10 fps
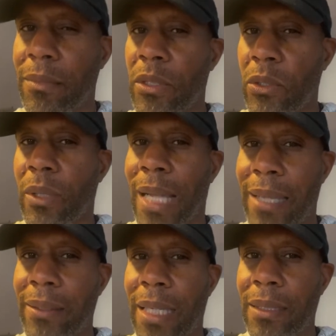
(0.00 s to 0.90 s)
you know,
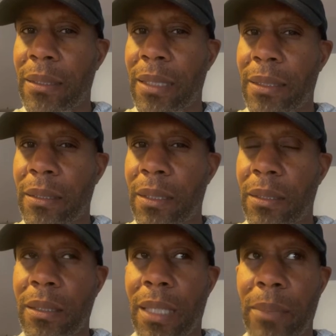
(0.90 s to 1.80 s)
had that
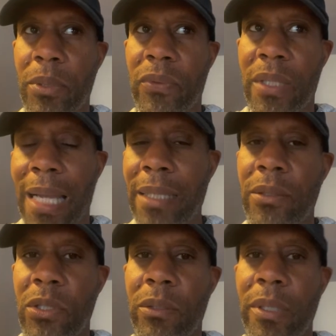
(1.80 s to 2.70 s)
type of
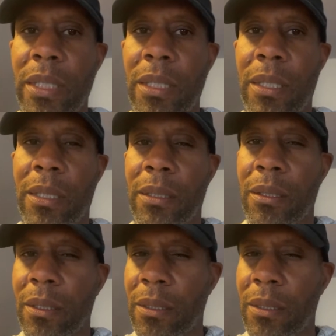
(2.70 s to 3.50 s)
guidance already and